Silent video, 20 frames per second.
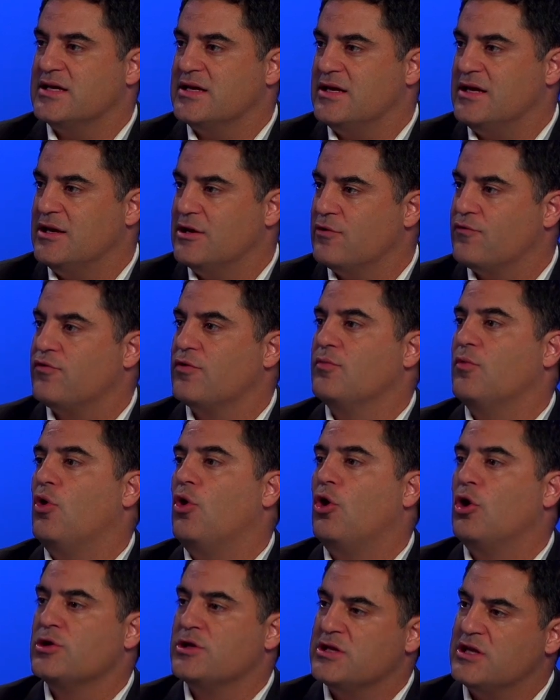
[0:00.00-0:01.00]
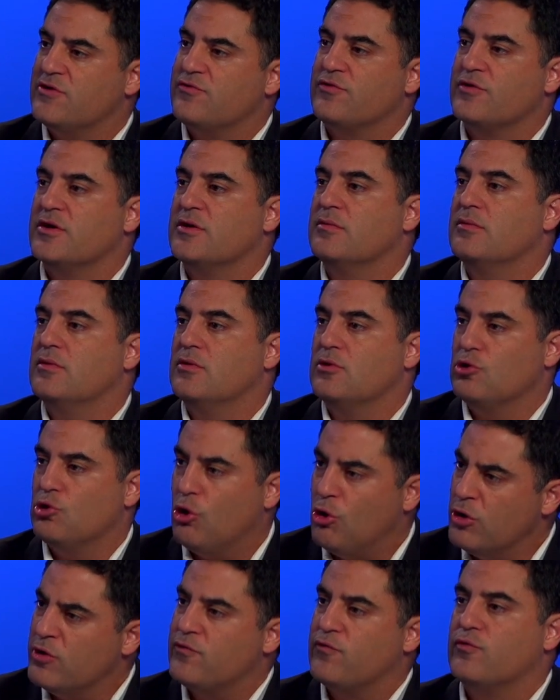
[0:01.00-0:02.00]
hear from all the different
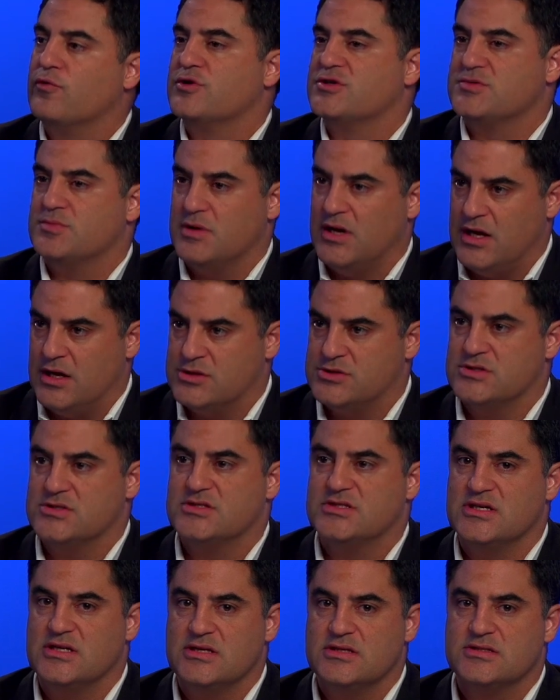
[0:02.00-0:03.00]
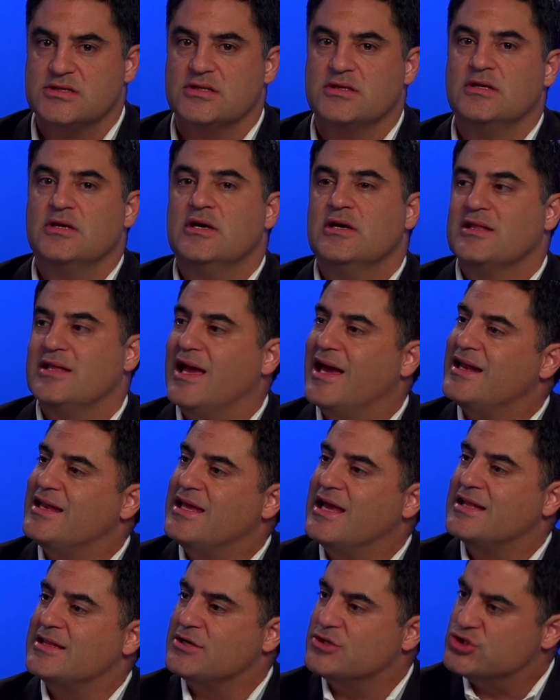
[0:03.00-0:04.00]
law enforcement mm-hmm. agencies, and they had to
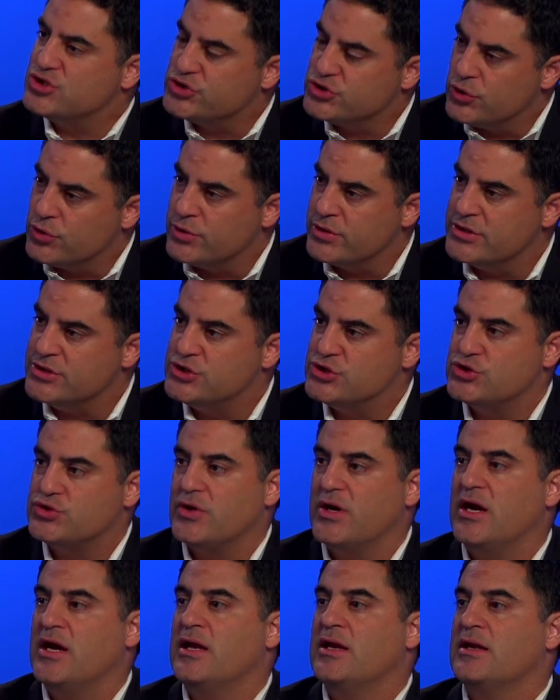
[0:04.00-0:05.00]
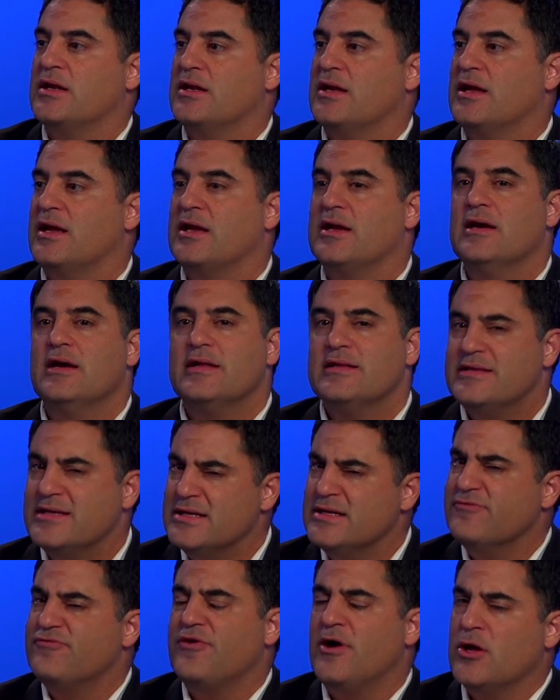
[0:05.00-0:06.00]
get their stories straight, and they
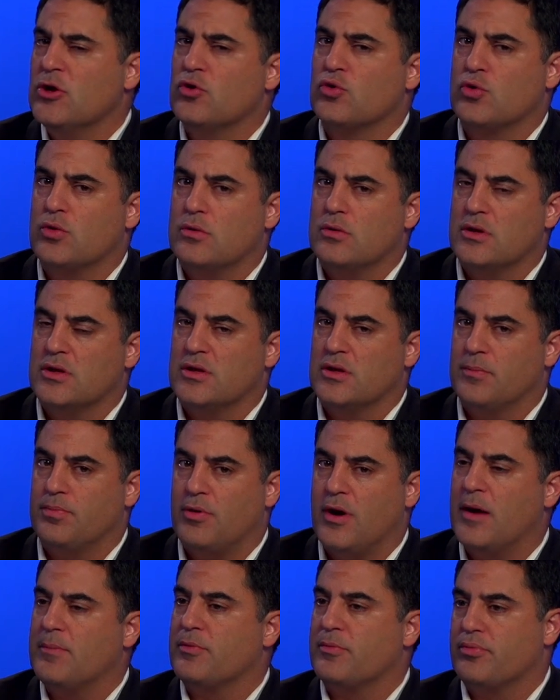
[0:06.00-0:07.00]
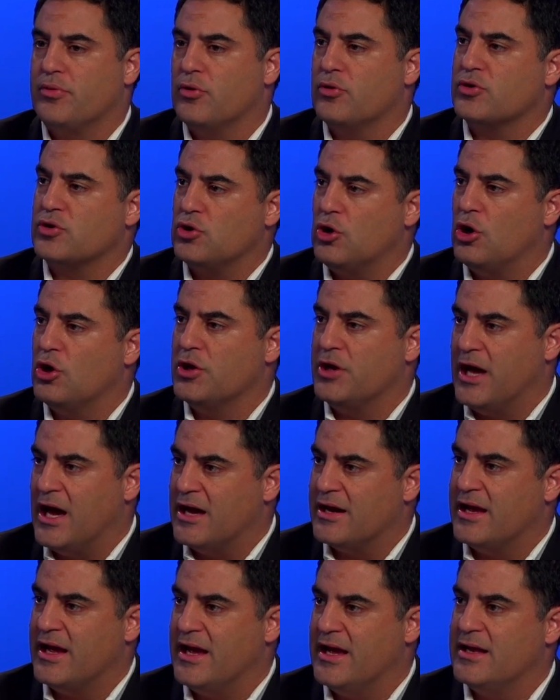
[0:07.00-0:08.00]
didn't follow uh, the proper protocol on how
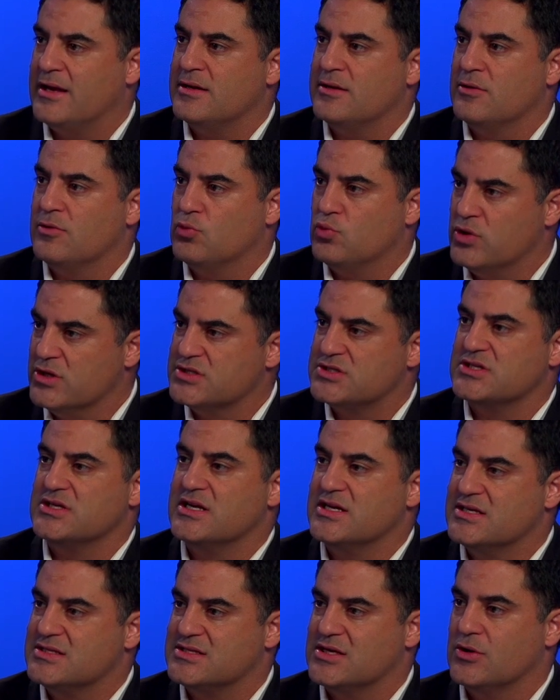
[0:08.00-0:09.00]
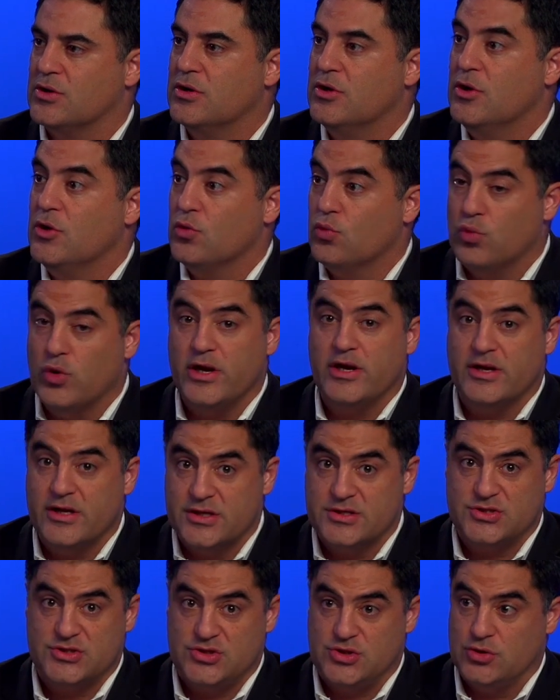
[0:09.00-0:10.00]
to handle Wilson as a
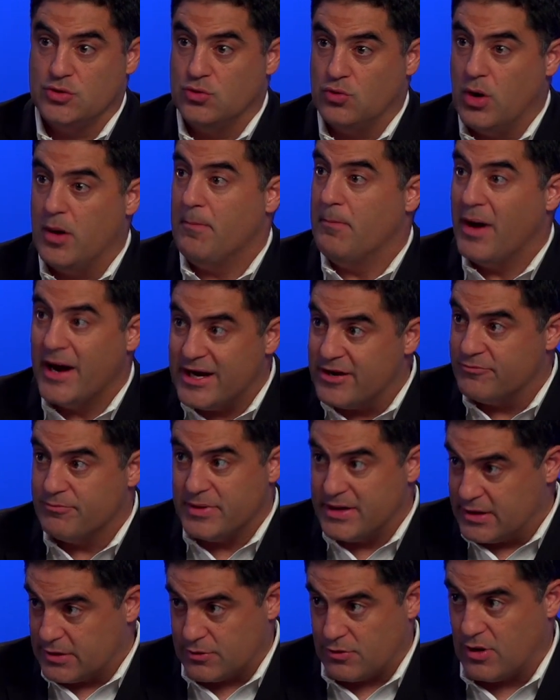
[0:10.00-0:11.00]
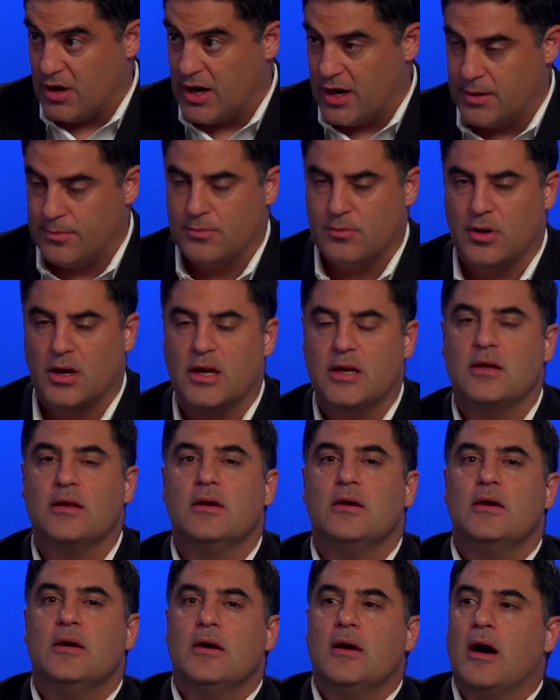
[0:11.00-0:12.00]
witness mm-hmm. to what might have been a crime, right?
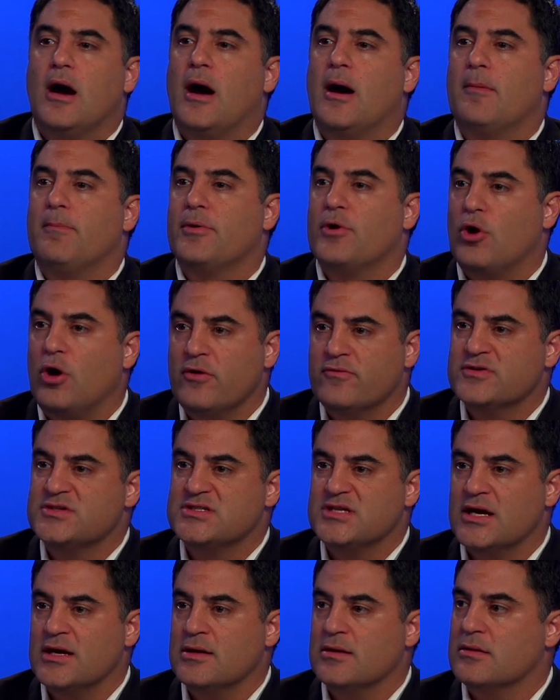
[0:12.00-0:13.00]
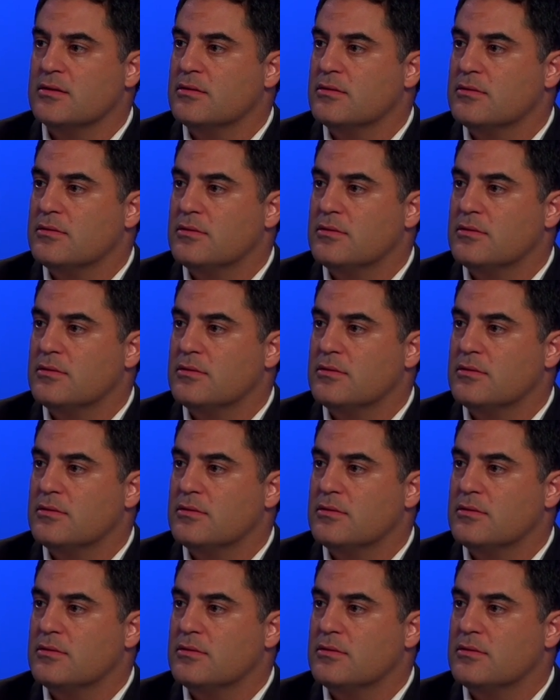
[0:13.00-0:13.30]
Yeah. Uh, but all of a sudden,